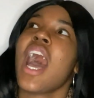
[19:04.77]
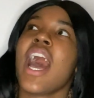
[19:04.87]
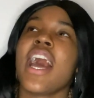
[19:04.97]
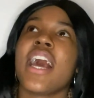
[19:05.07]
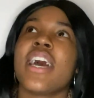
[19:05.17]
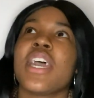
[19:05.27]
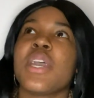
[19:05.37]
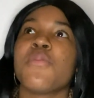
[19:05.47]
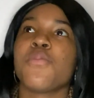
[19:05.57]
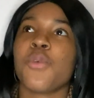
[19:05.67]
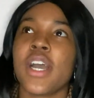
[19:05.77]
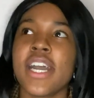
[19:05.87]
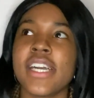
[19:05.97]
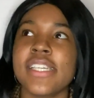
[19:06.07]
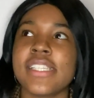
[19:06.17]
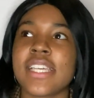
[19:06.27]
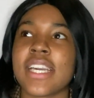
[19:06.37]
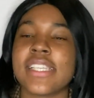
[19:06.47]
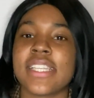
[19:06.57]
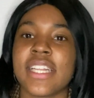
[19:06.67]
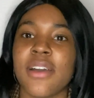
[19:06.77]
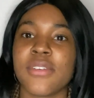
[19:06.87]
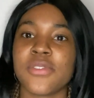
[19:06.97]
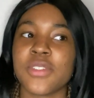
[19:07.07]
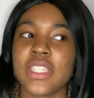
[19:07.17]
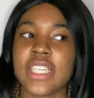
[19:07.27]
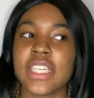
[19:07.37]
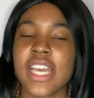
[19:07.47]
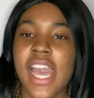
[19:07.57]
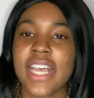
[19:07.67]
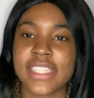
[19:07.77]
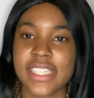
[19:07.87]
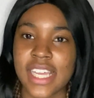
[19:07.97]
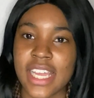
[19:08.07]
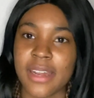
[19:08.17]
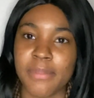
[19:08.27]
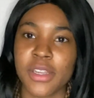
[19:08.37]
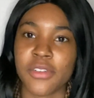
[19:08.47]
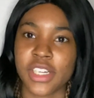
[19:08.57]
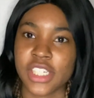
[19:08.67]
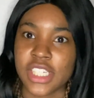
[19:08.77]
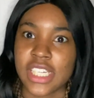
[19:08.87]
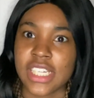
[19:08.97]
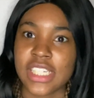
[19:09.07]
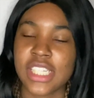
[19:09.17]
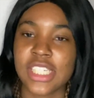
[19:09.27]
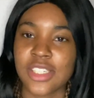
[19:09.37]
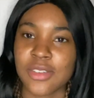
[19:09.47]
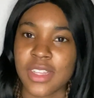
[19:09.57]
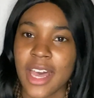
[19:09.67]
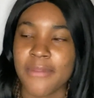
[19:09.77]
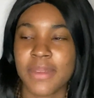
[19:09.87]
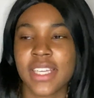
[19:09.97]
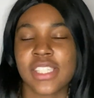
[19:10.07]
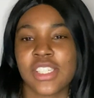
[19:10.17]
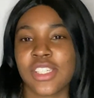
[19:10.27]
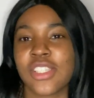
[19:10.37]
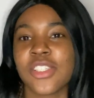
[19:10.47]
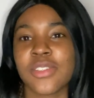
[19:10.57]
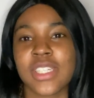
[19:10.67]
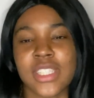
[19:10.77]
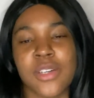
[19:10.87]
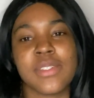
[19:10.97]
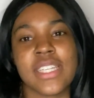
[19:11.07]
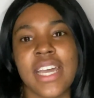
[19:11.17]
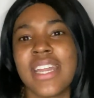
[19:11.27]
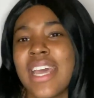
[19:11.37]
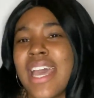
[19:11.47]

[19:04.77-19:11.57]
It was, like I said, I was really hesitant and begrudging to do that because just student loan debt